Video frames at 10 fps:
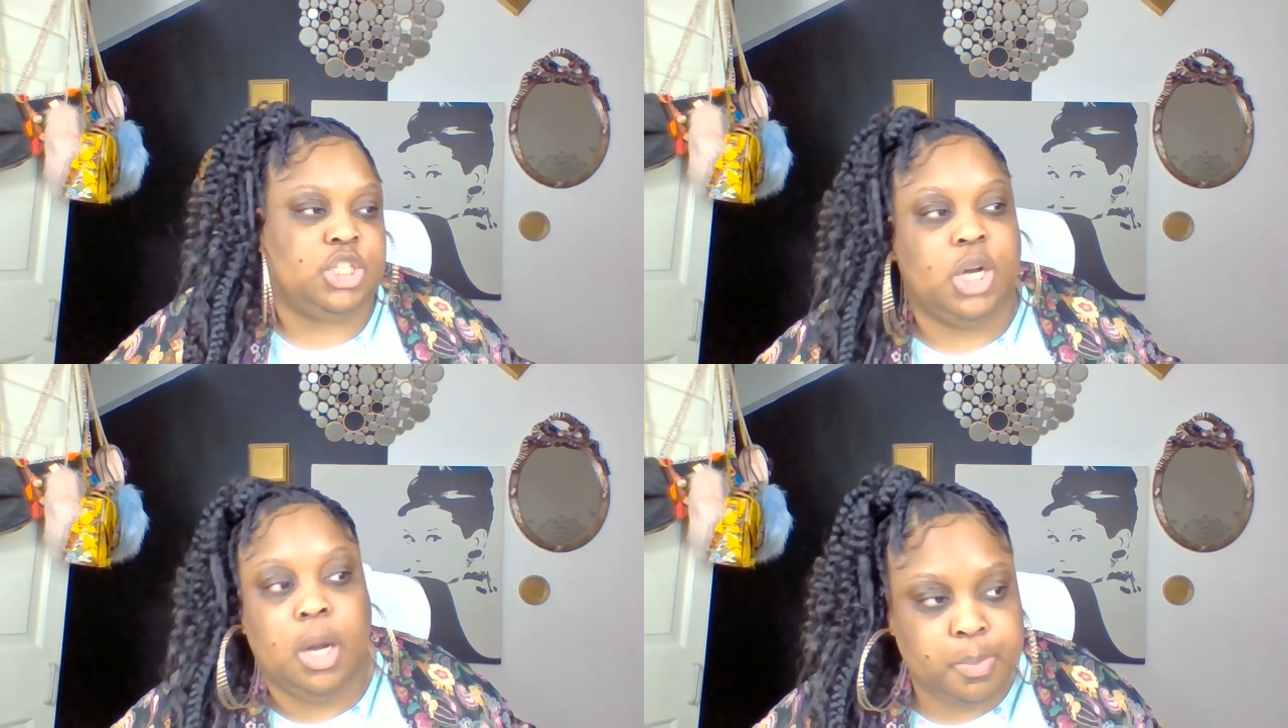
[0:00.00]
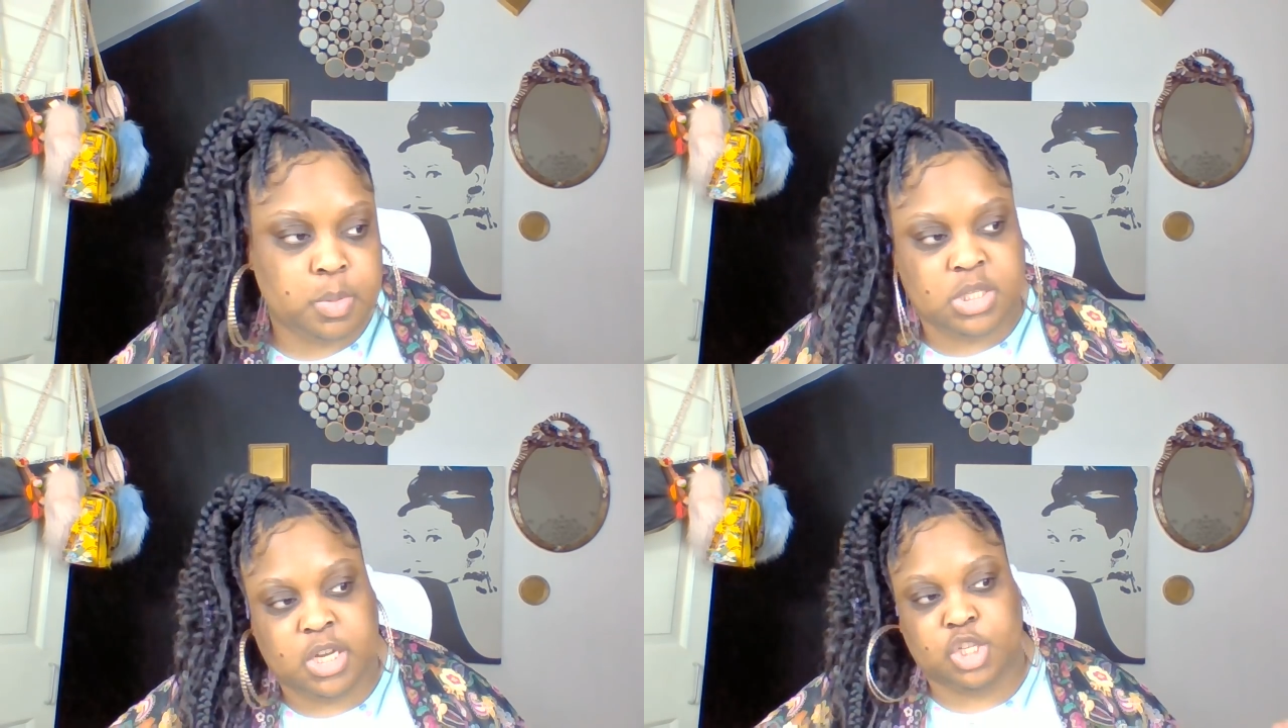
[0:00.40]
jump
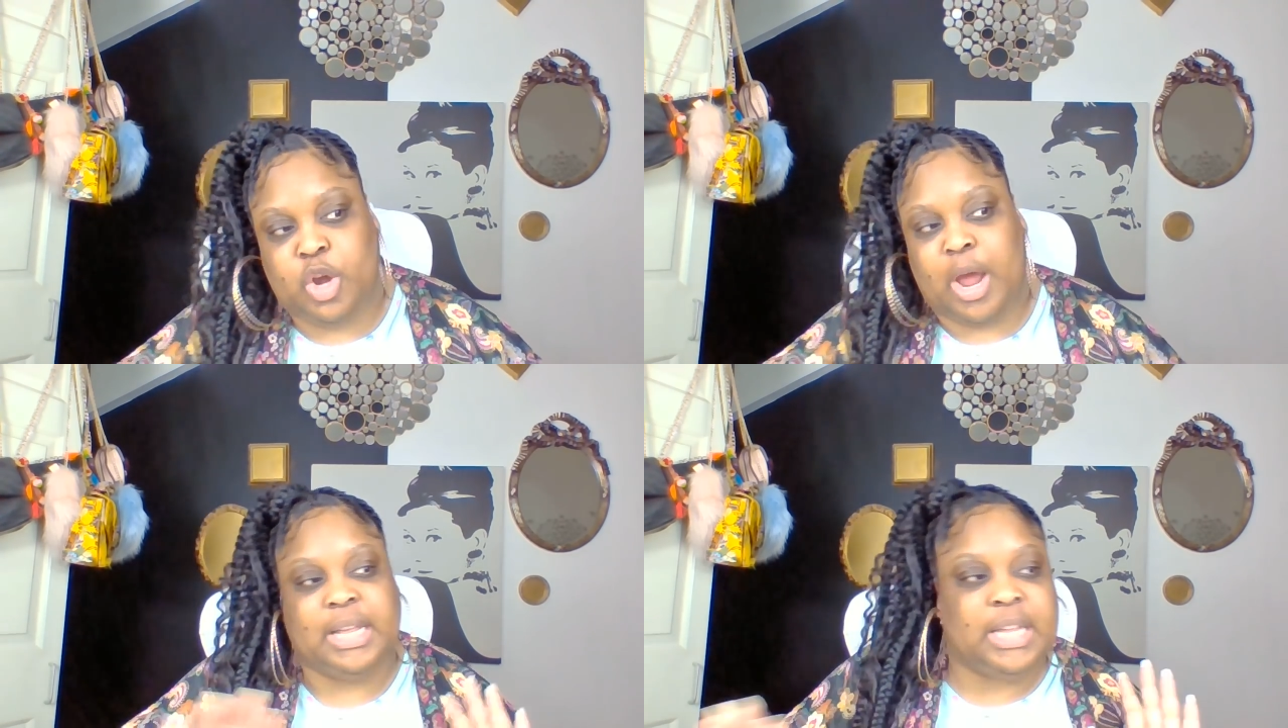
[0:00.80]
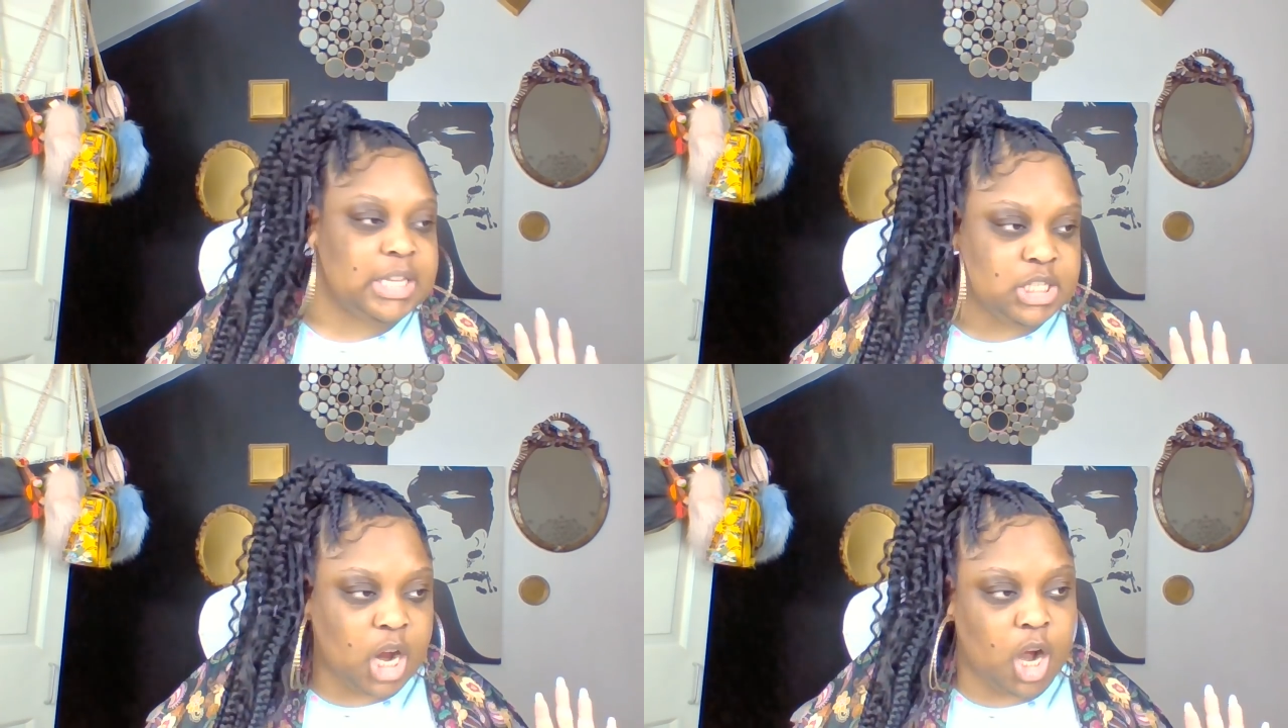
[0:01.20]
to try to
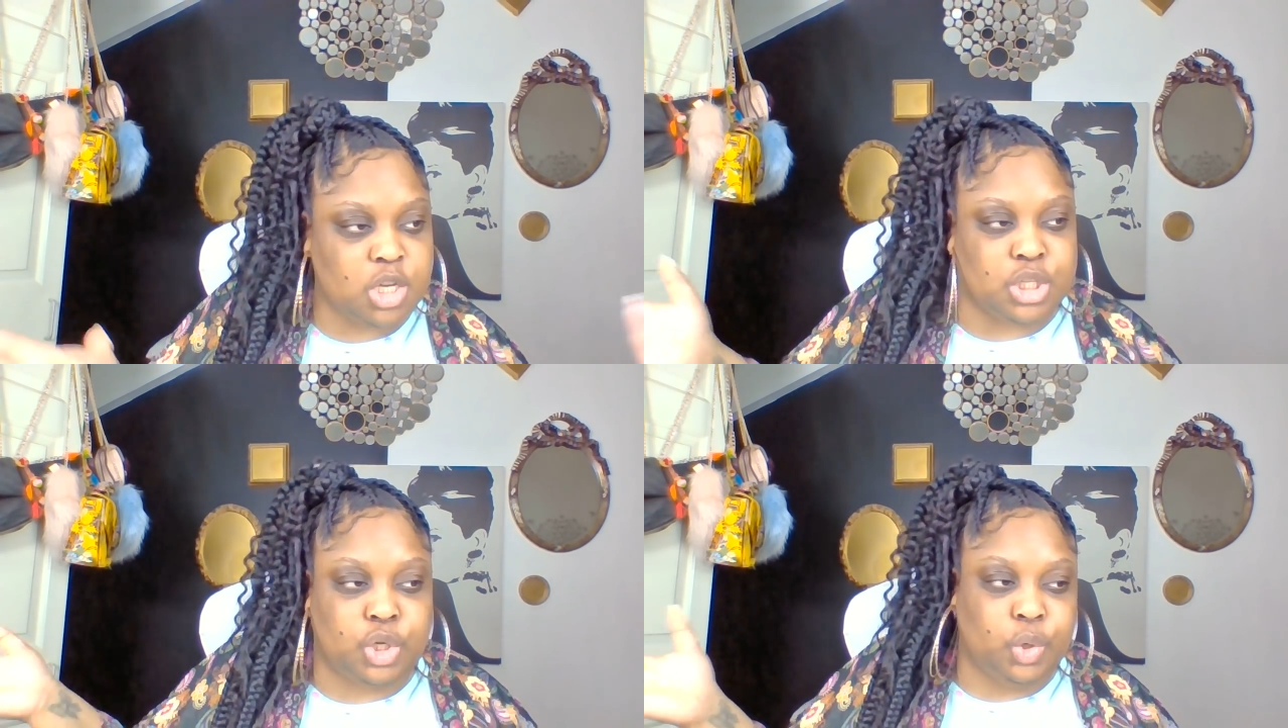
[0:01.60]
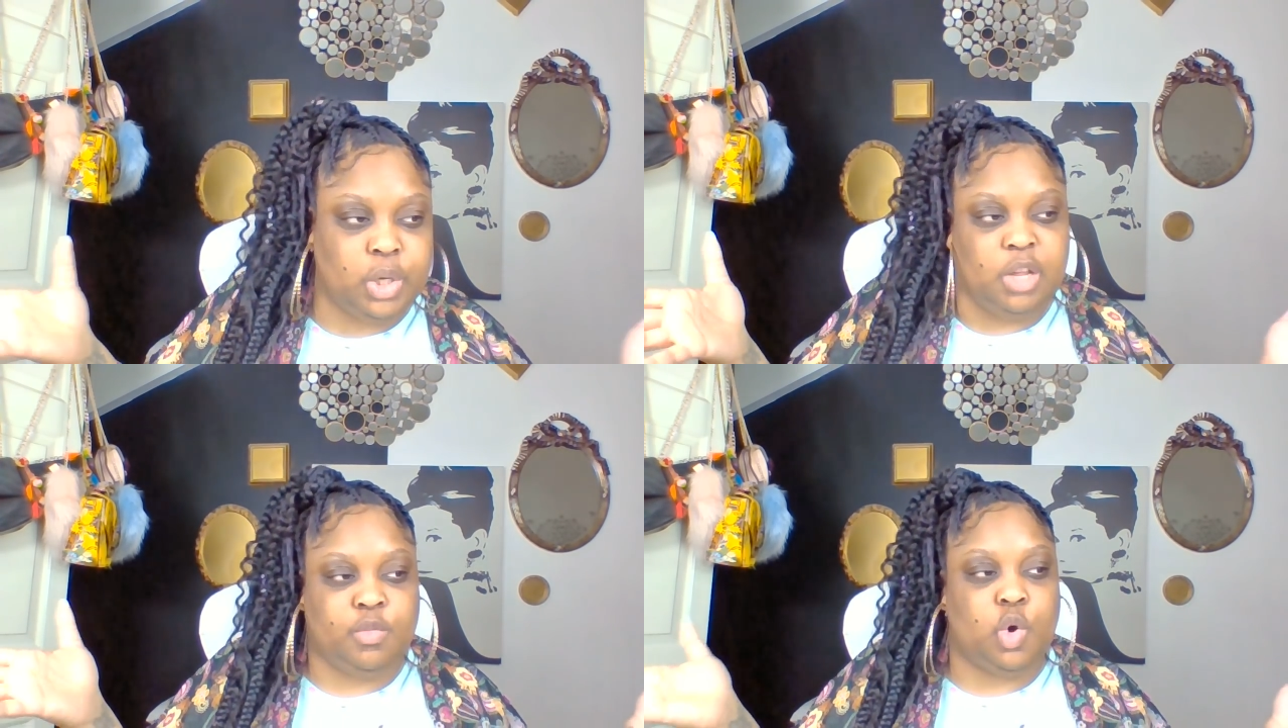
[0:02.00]
get to her.
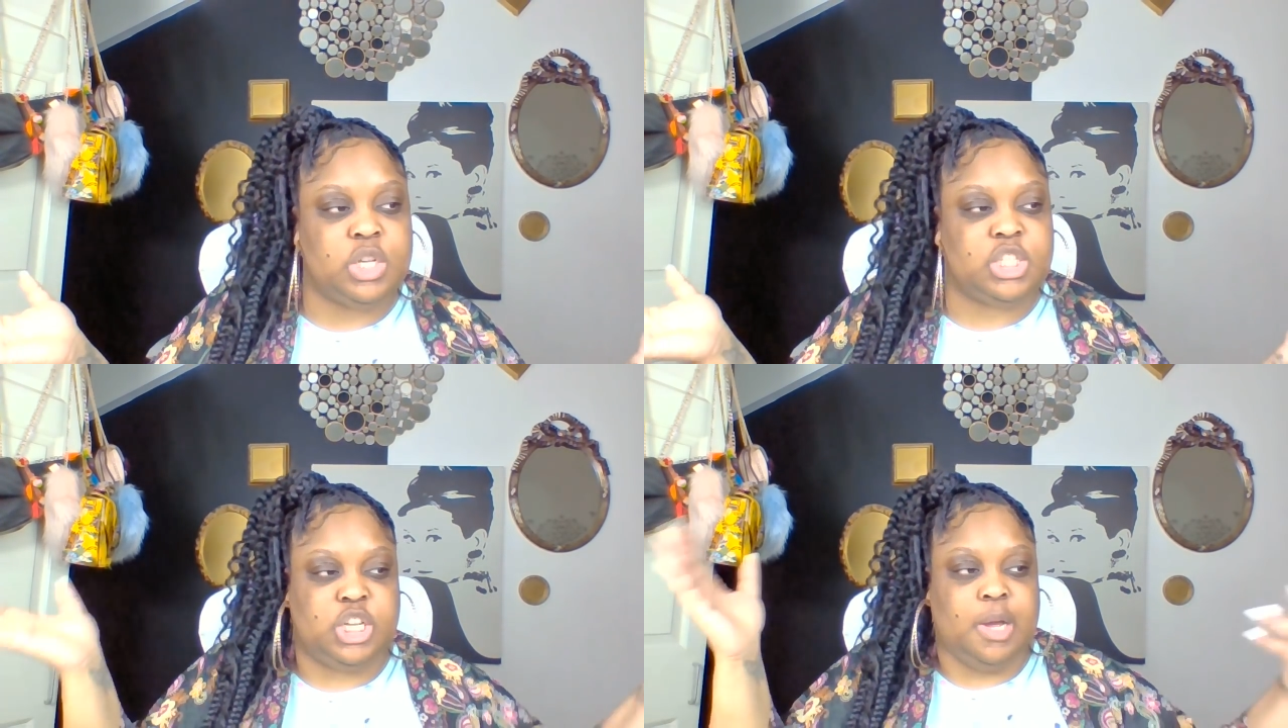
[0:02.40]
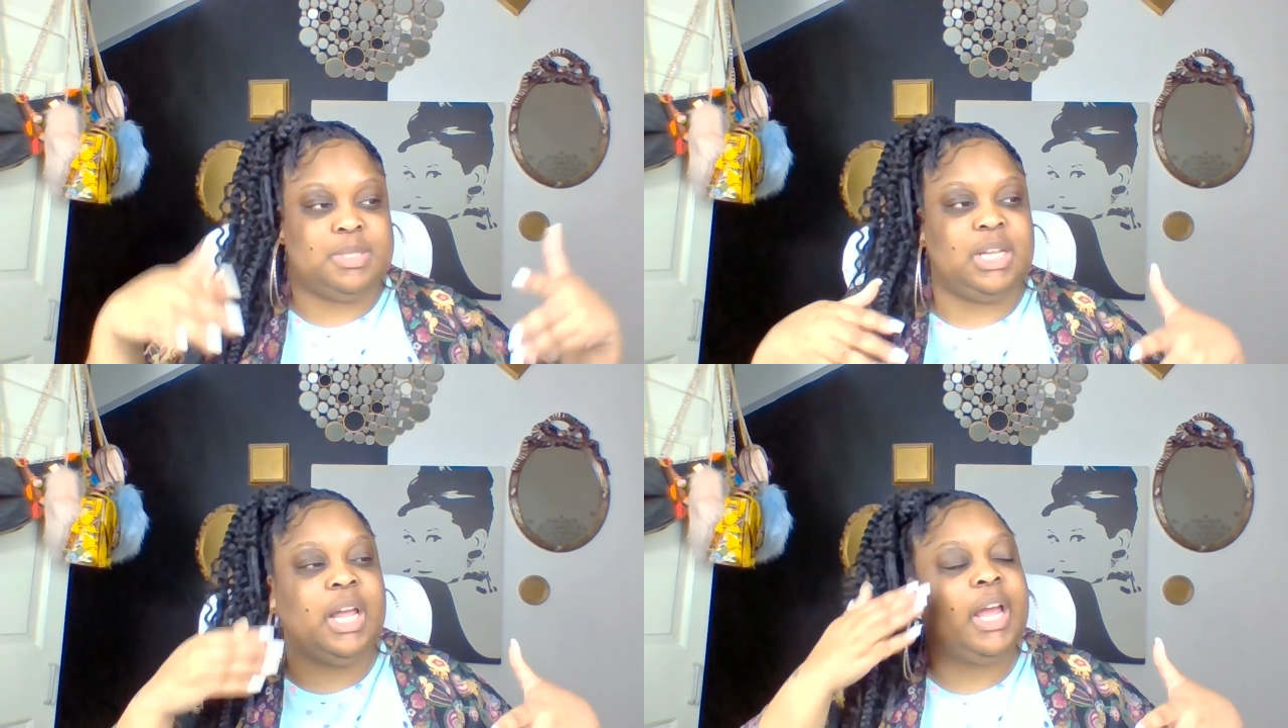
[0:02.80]
Security, of course,
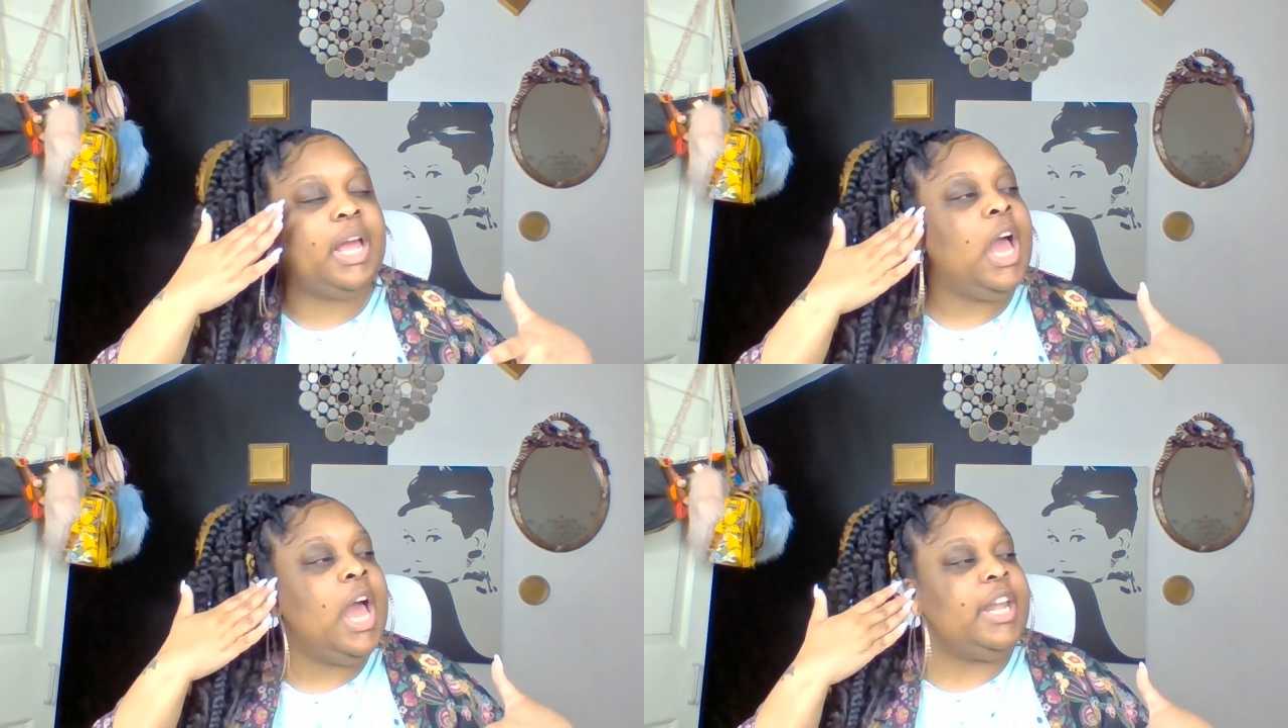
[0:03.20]
jumps in.